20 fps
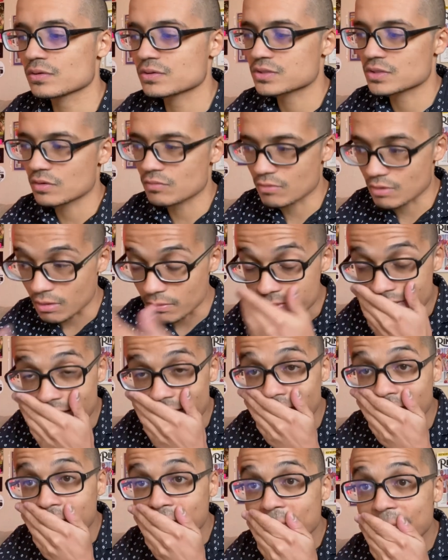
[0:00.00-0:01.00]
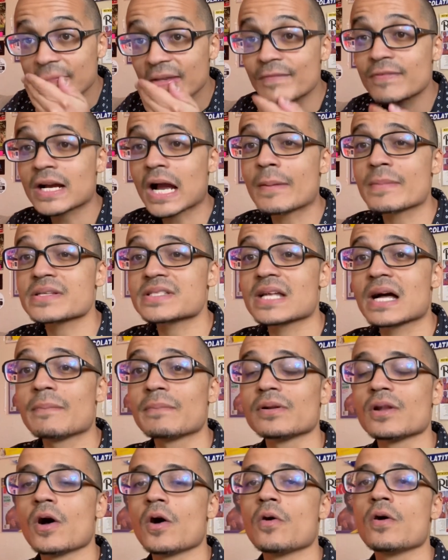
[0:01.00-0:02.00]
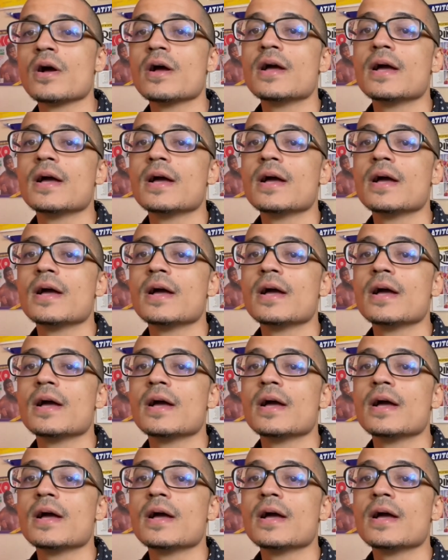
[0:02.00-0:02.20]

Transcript: So, yeah. Leave your comments down below.